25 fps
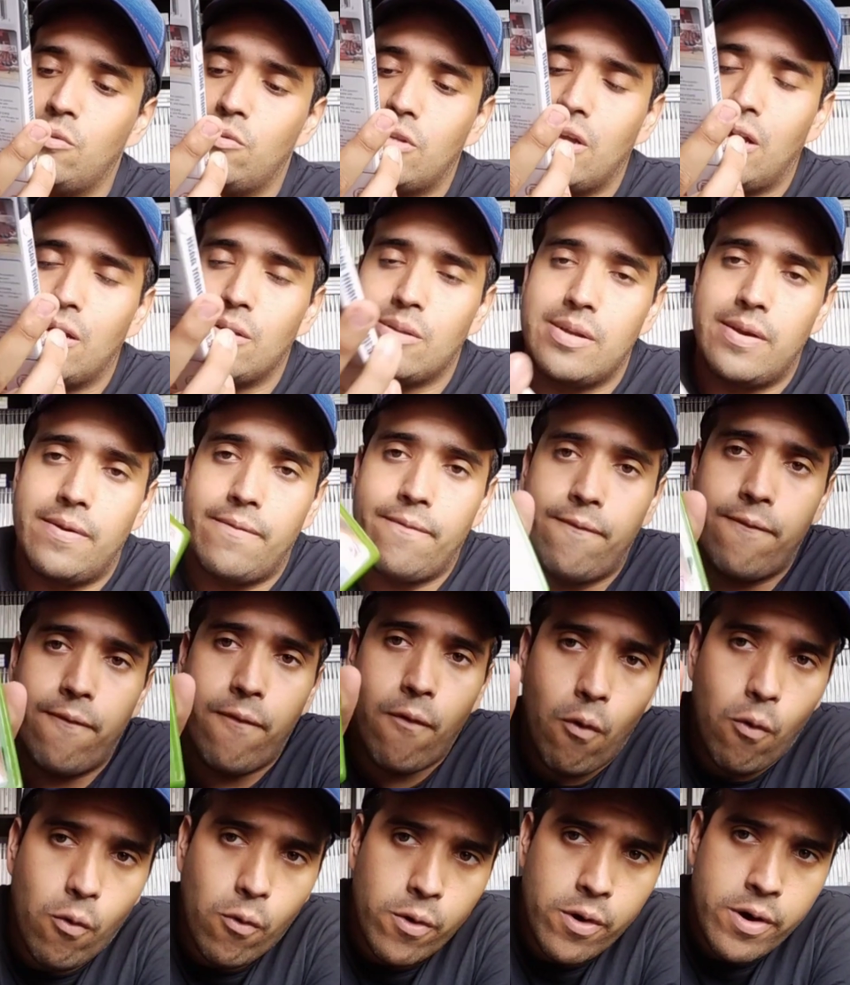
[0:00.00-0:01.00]

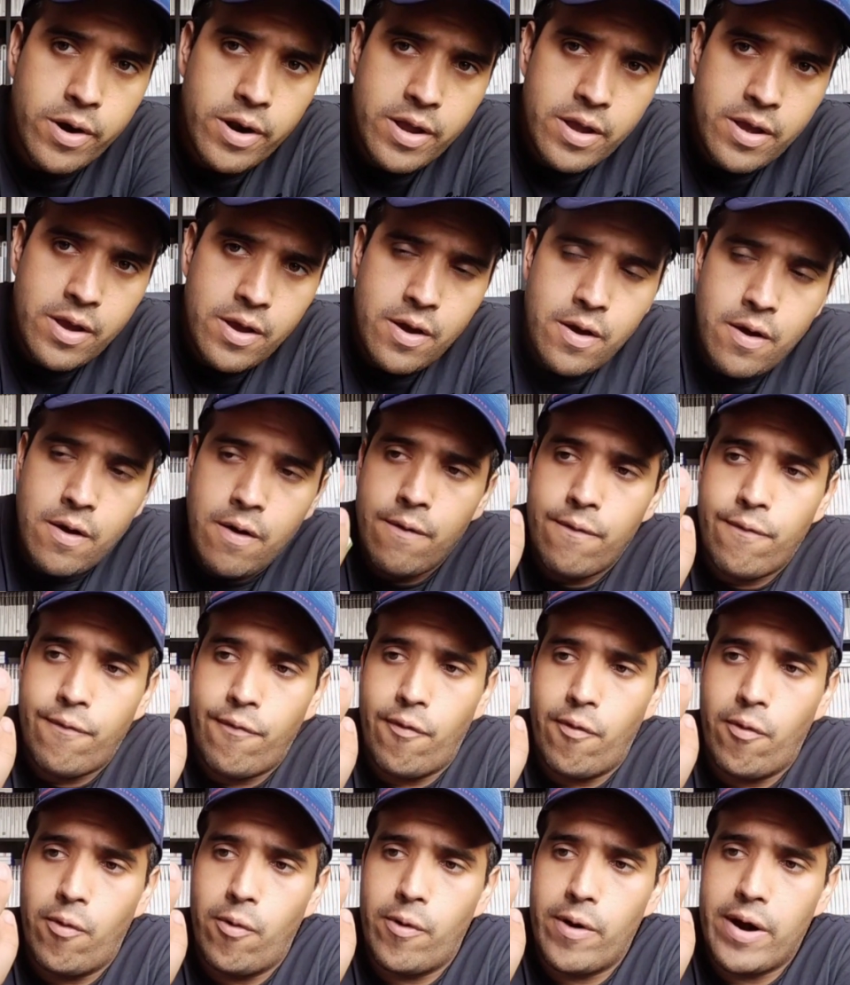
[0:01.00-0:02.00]
2004
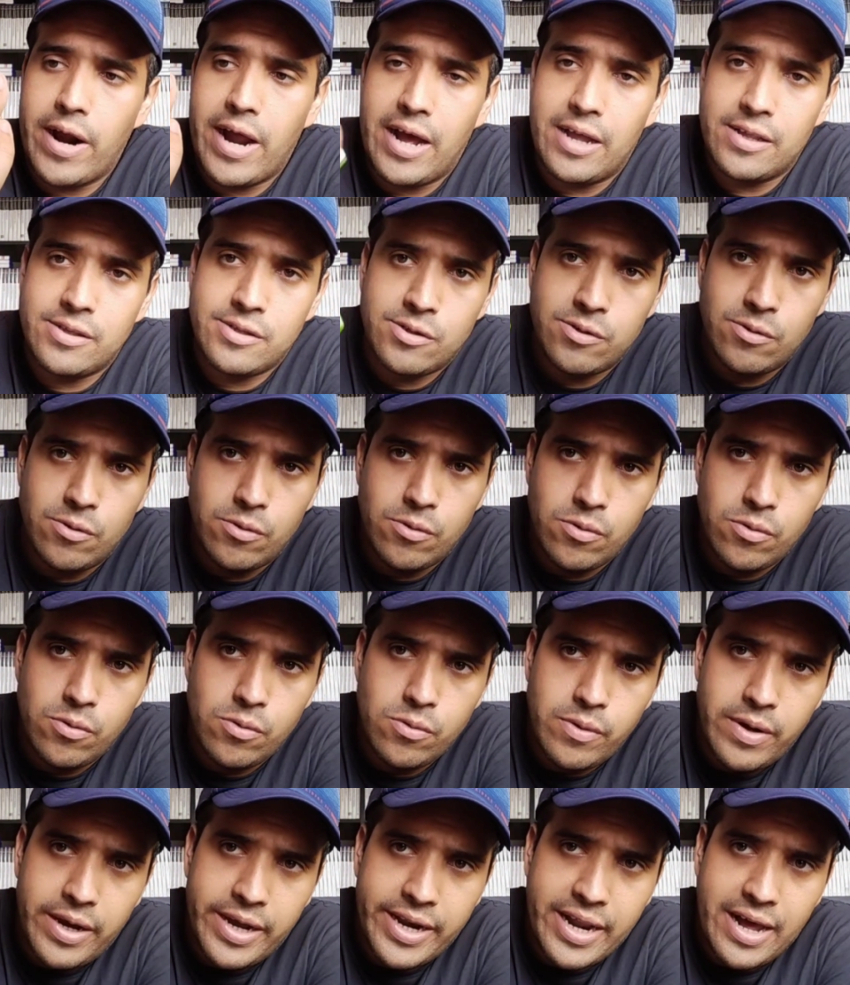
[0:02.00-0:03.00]
for
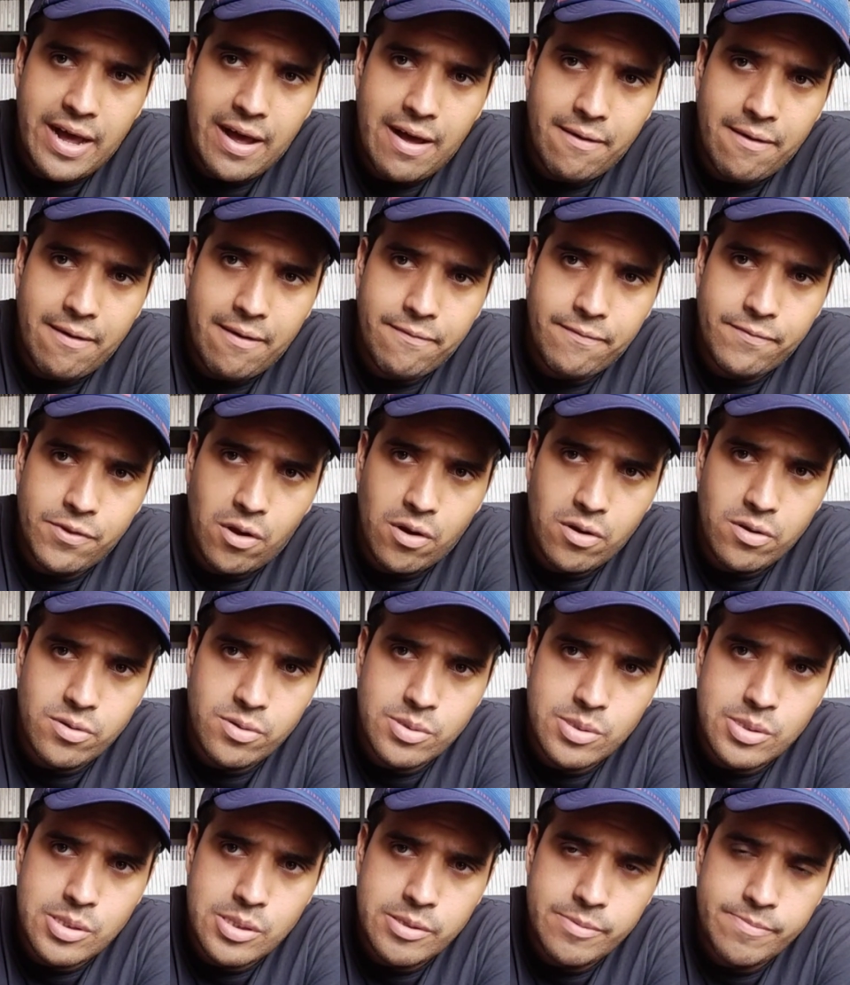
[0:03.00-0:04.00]

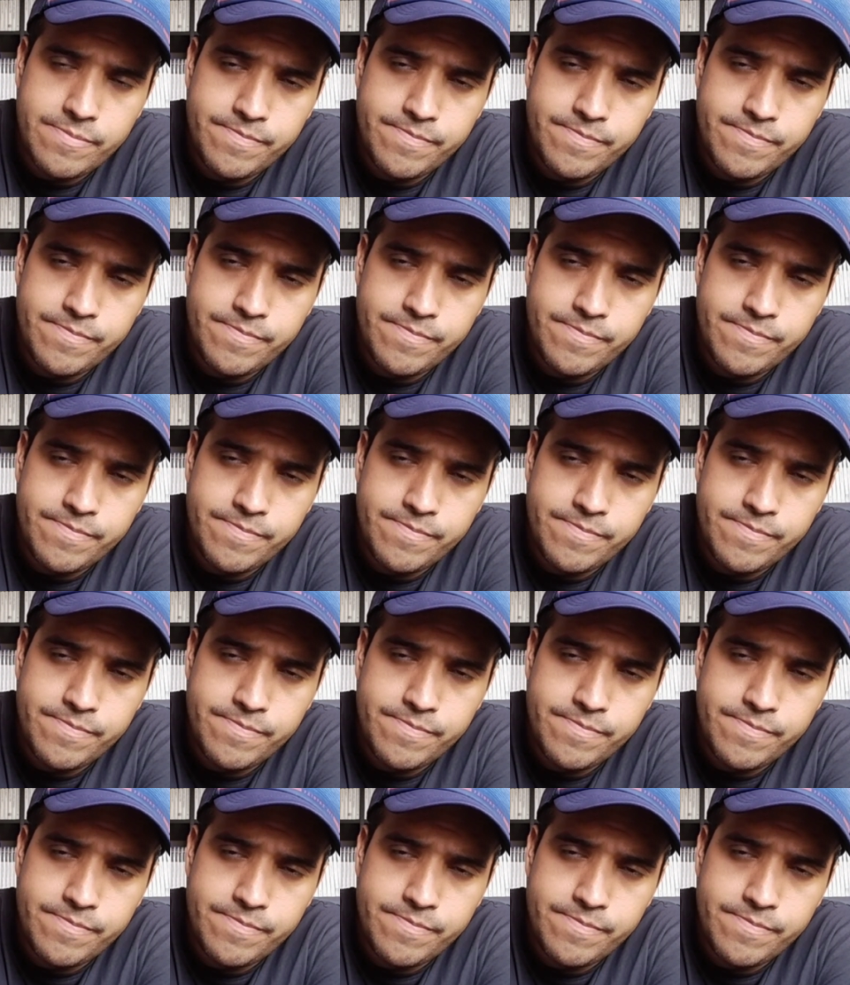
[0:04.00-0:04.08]
$2.50.